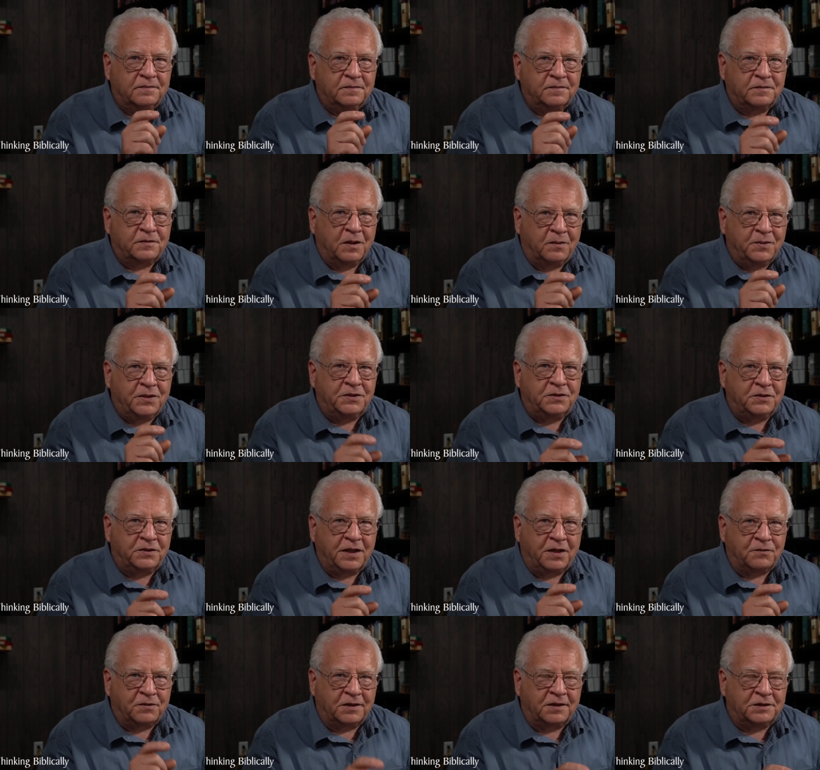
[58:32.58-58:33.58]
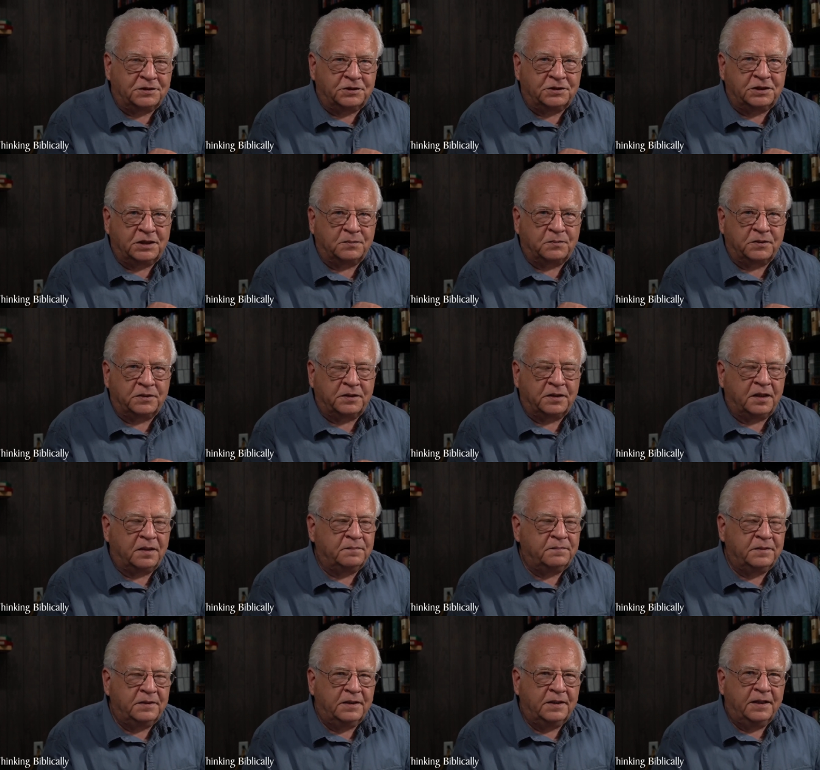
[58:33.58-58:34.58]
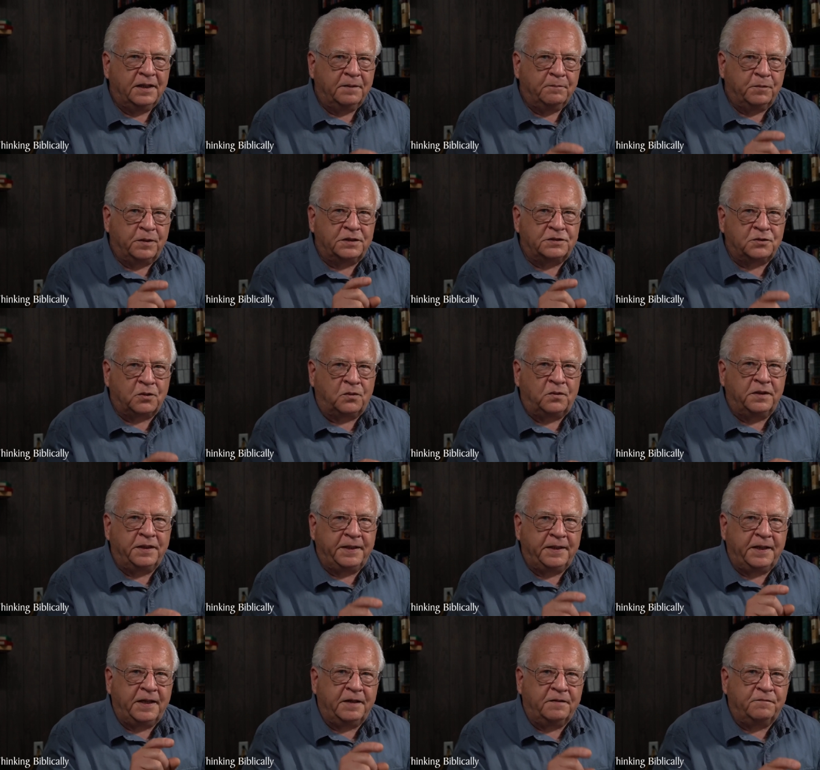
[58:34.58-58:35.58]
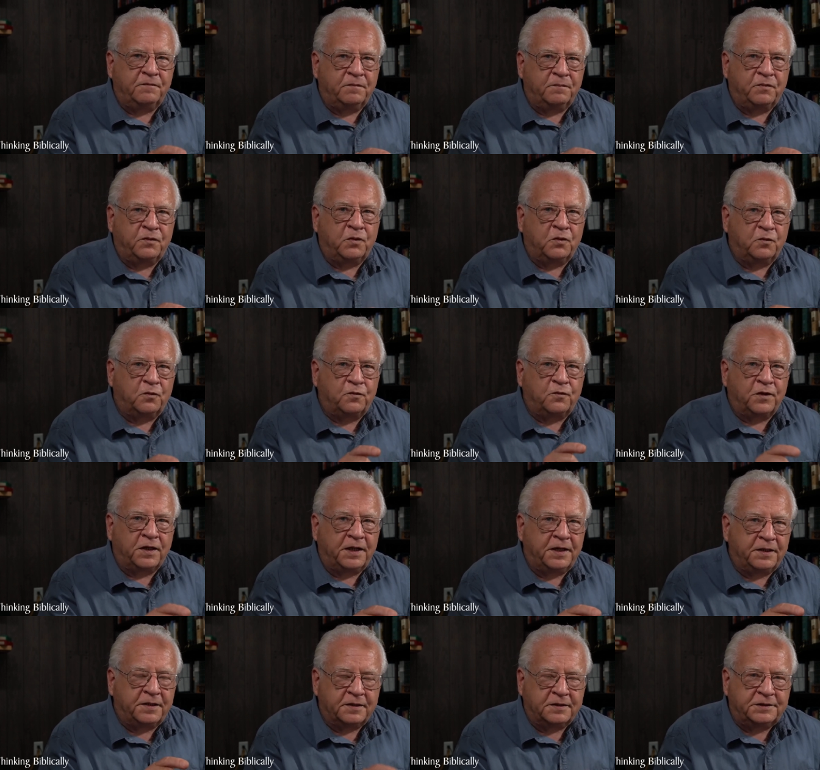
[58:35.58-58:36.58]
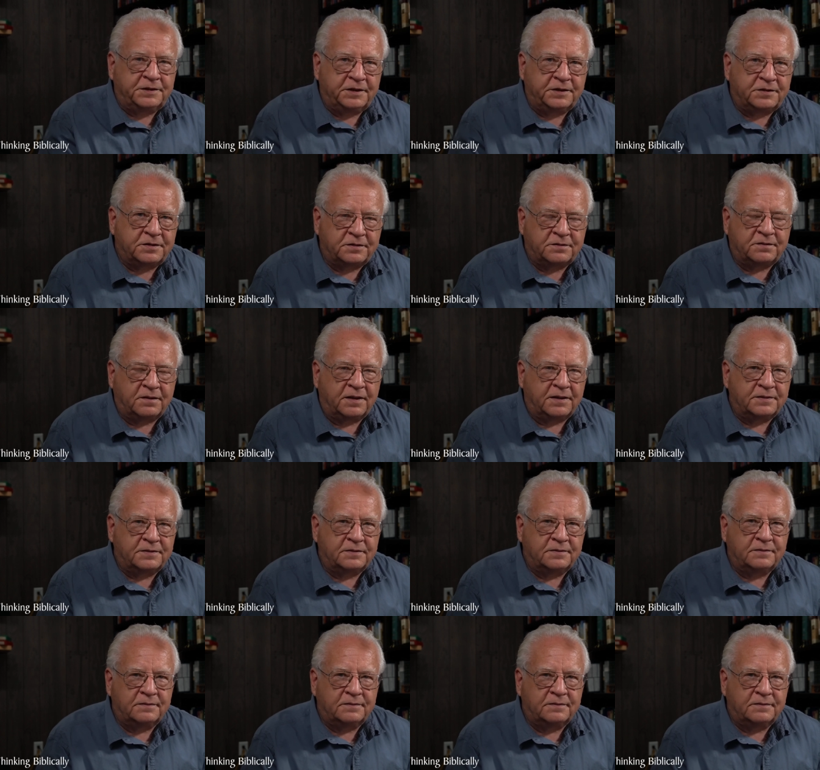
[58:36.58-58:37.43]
come into that relationship with Him. But it's only in through faith in Jesus Christ.